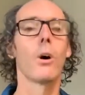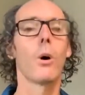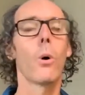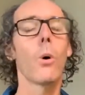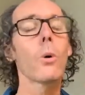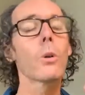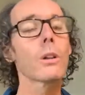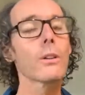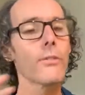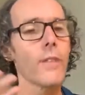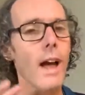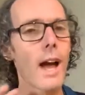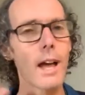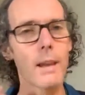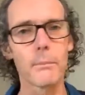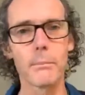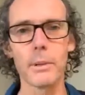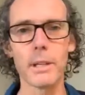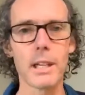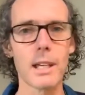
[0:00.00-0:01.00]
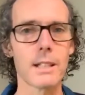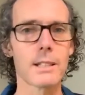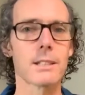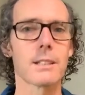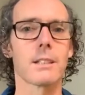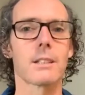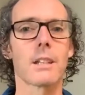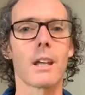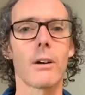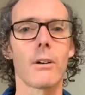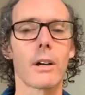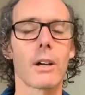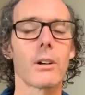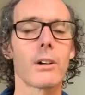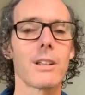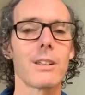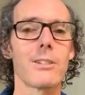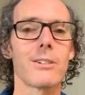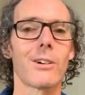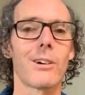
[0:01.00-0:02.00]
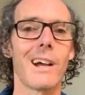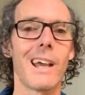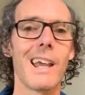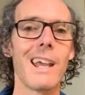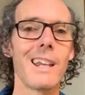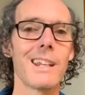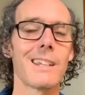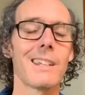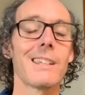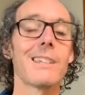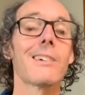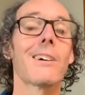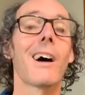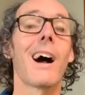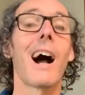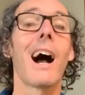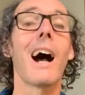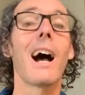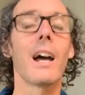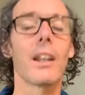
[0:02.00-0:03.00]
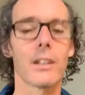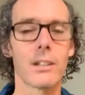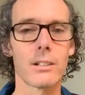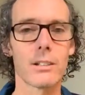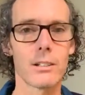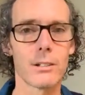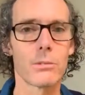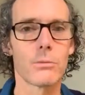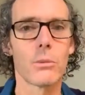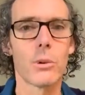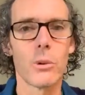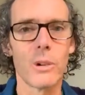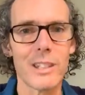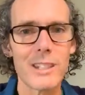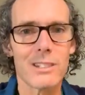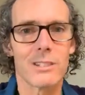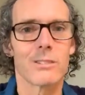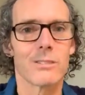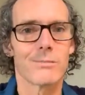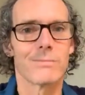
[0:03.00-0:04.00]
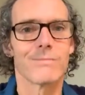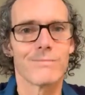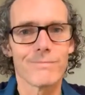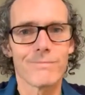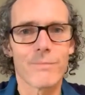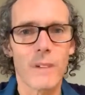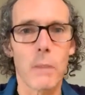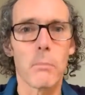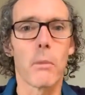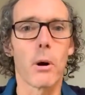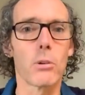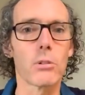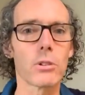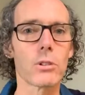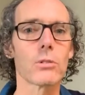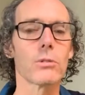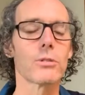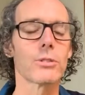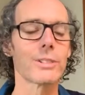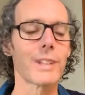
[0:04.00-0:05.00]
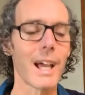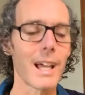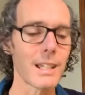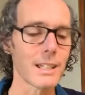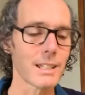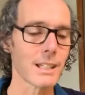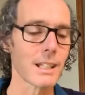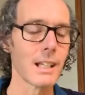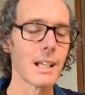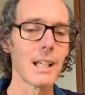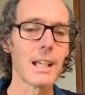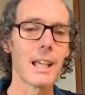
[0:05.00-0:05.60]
All of that BS that's going on in your head and in your heart and in your emotional state